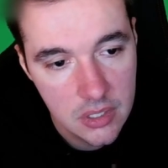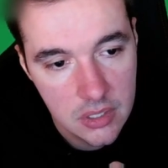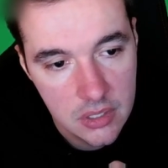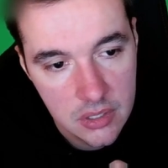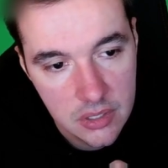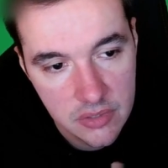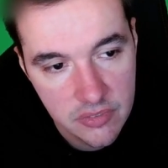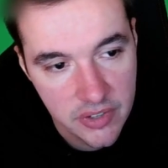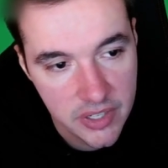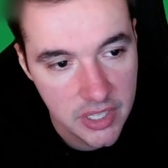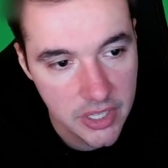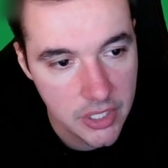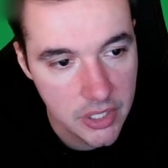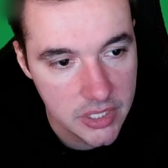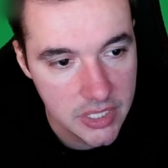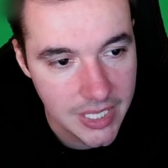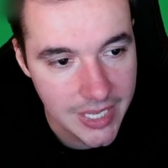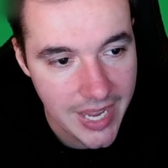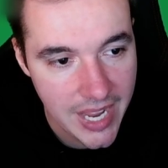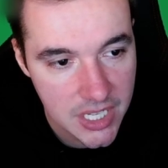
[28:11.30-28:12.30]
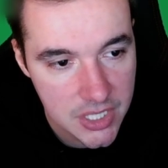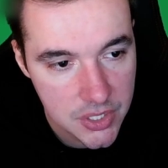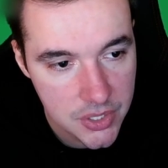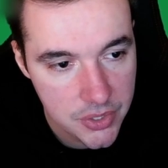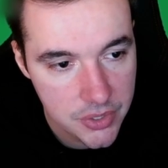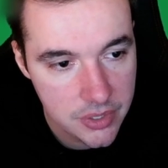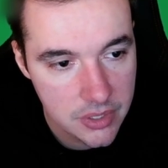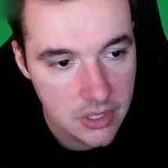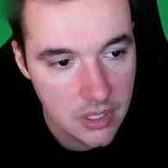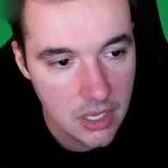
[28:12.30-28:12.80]
If I click on connect
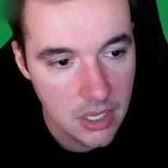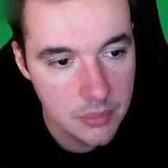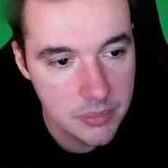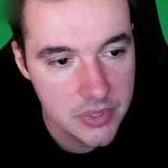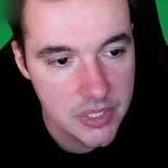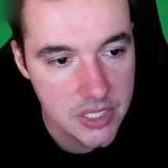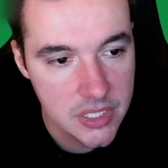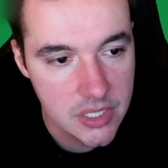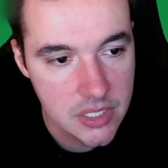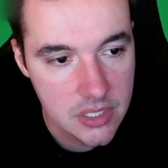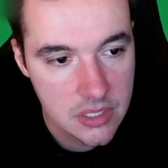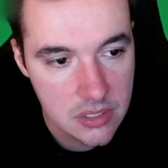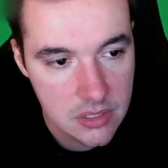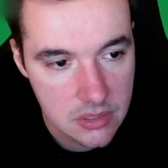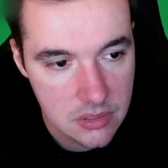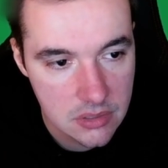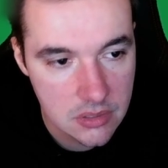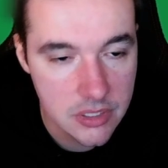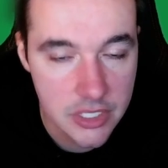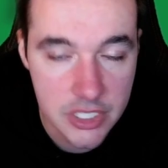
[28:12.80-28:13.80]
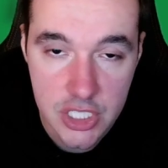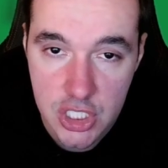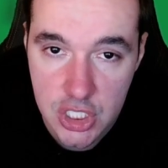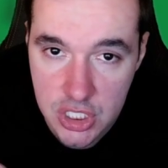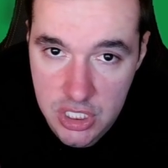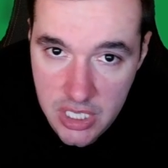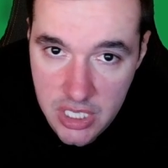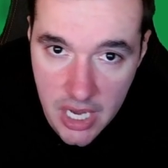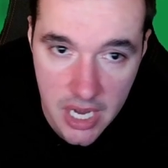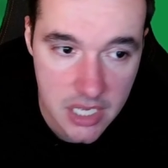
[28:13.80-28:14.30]
here, I'm gonna
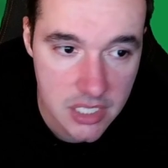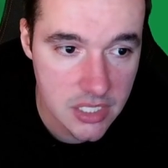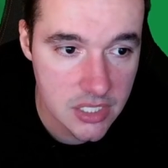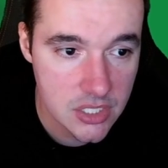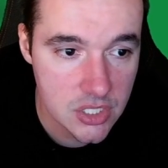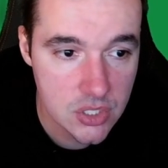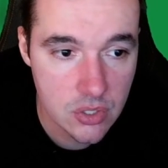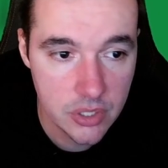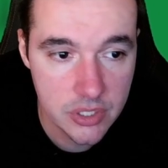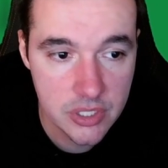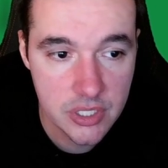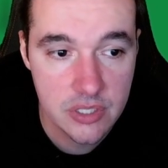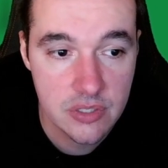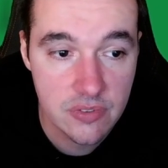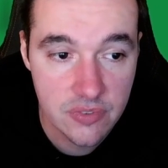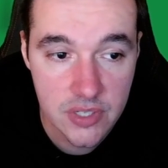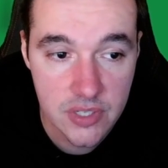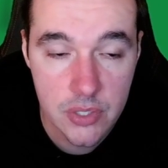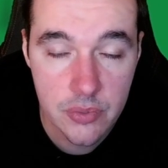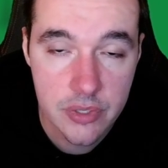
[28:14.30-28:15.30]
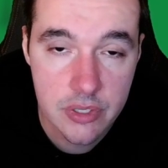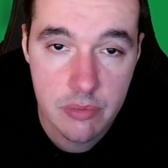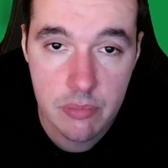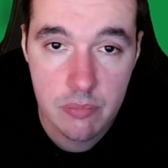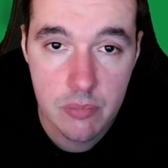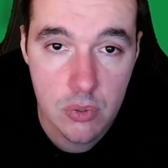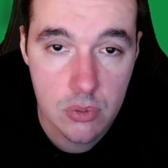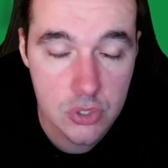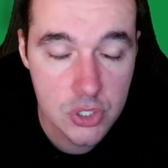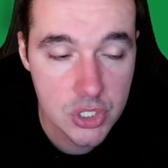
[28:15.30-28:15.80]
initiate and start configuring the
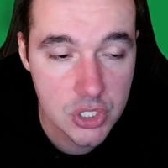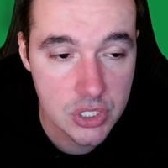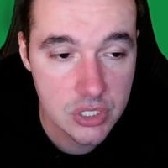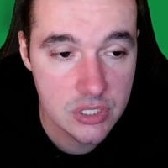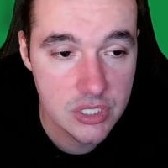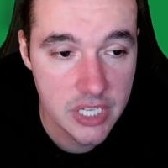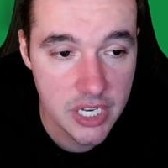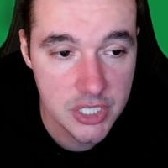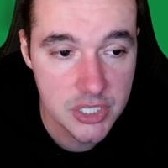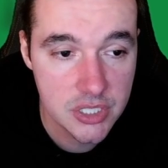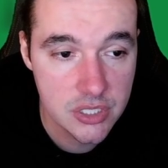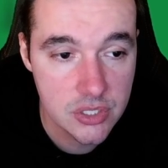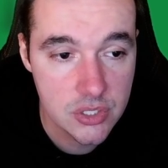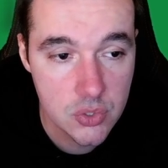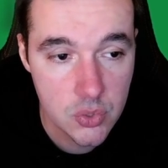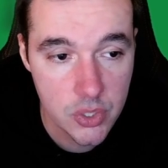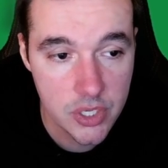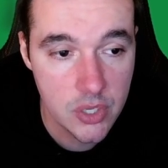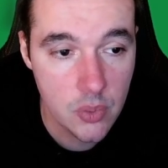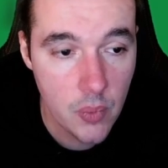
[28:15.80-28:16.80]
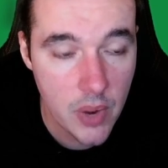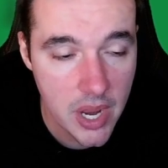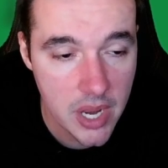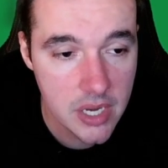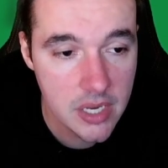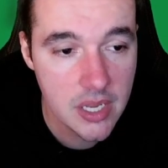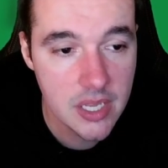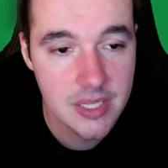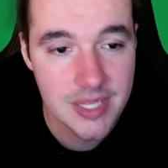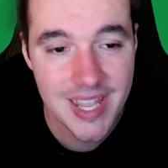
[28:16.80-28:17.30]
remote session straight away,
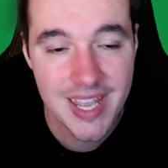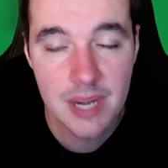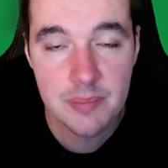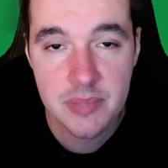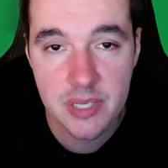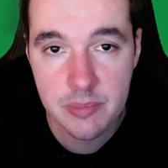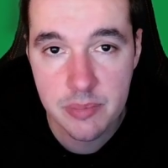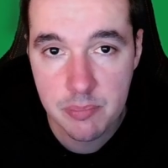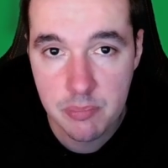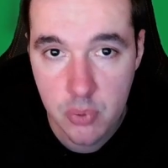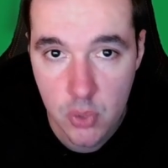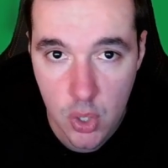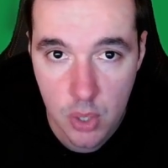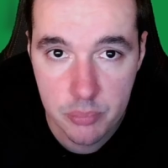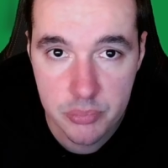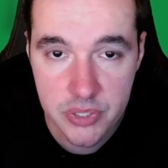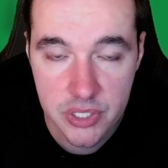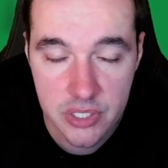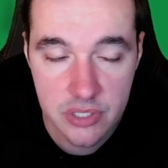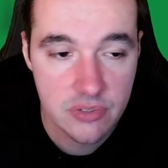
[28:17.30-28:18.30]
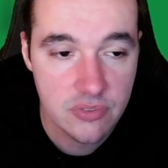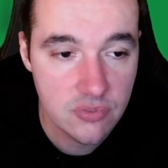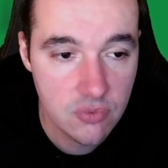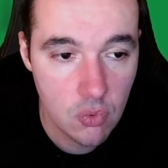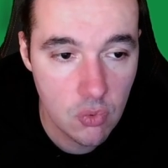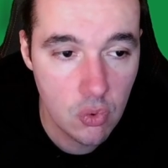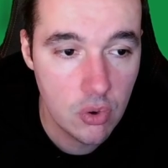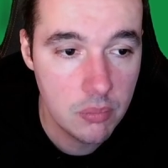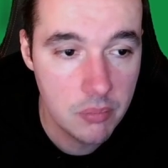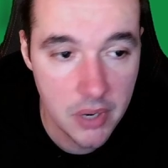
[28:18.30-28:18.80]
and then I'm gonna be prompted
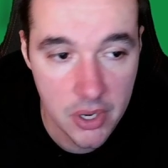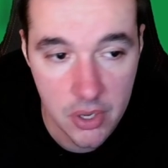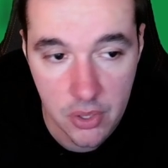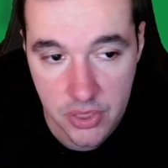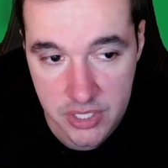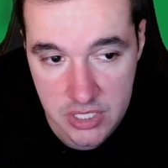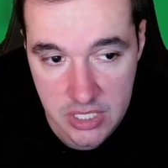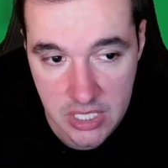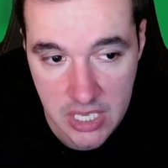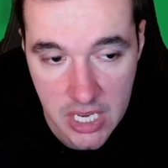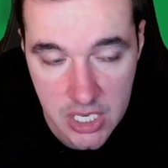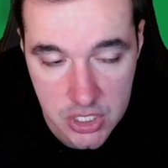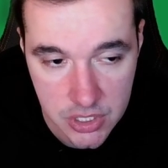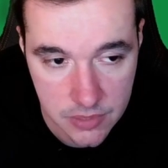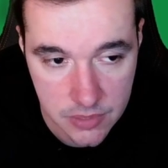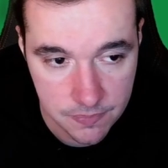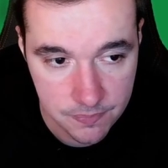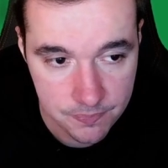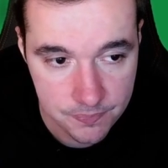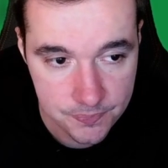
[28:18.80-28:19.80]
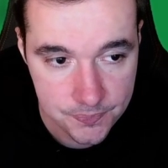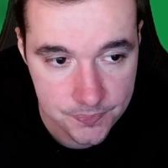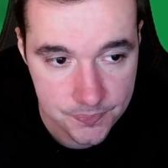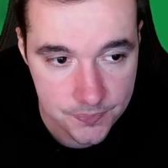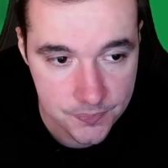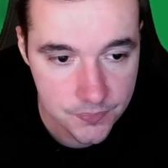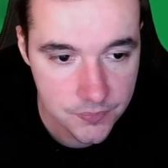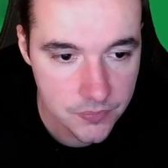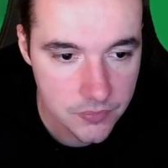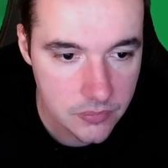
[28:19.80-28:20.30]
for my authentication,
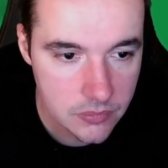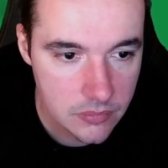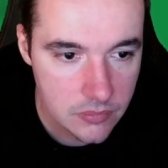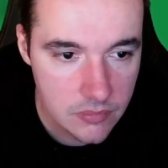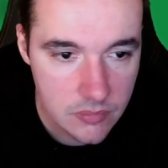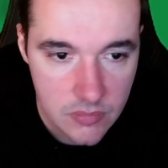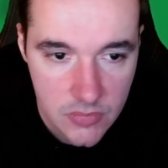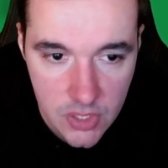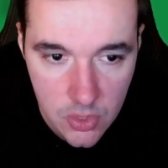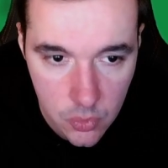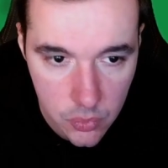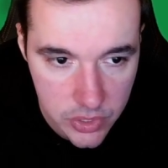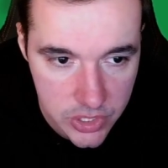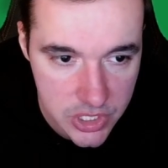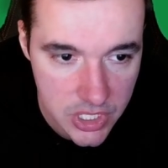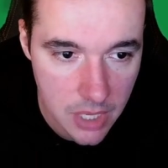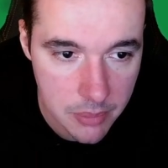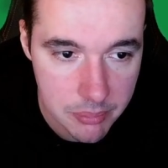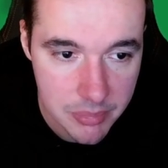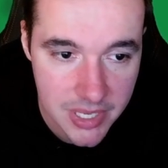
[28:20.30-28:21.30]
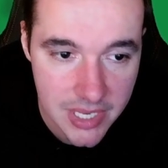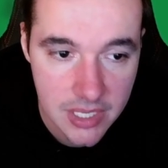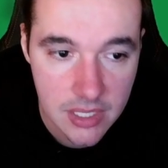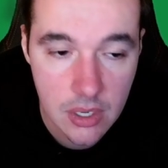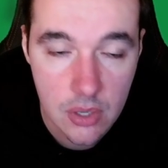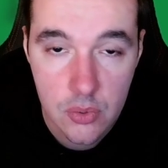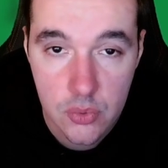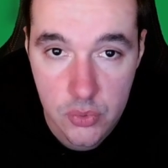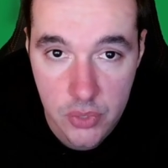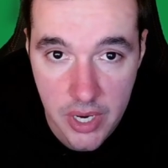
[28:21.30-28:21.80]
which I'm being
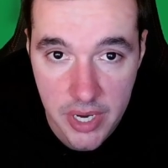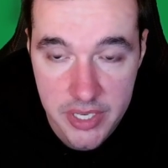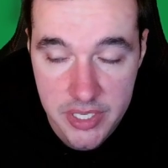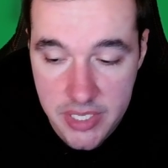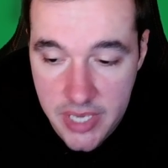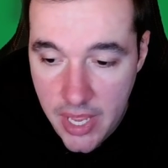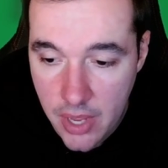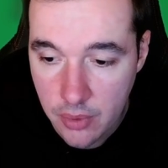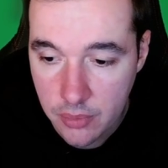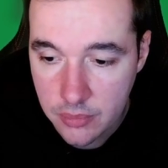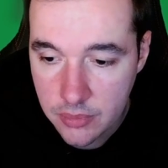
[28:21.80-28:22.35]
right now.